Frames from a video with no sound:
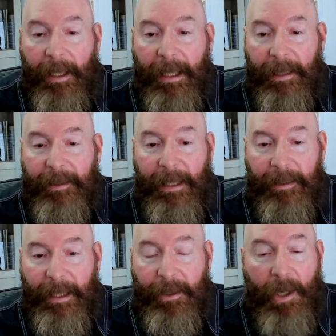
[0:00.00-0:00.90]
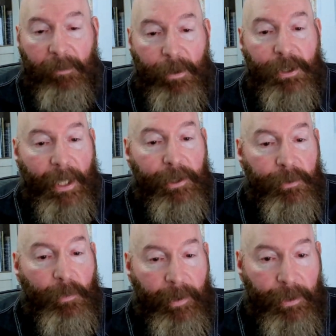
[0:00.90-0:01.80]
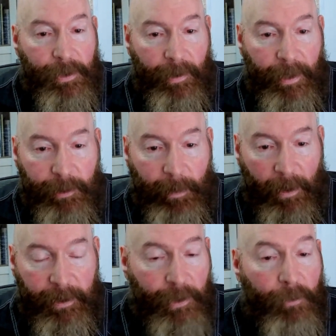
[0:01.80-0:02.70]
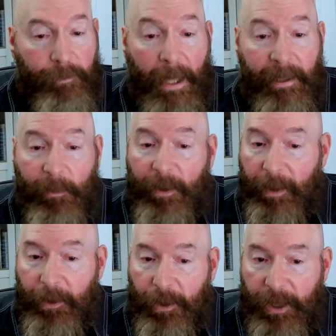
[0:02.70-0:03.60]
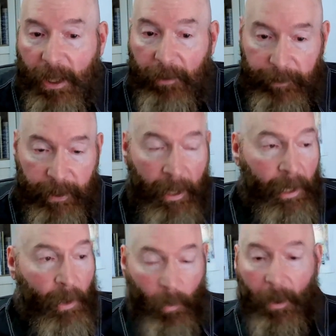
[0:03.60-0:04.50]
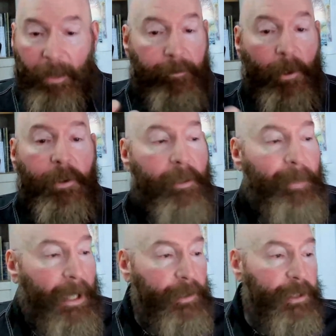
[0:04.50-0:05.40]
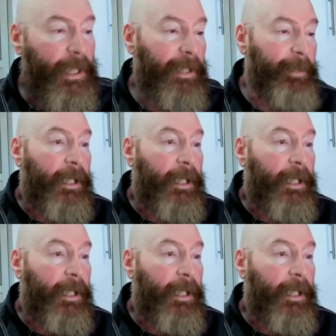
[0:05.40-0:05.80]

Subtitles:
and conversation with each of these spirits as you find them within yourselves or evoke them outside.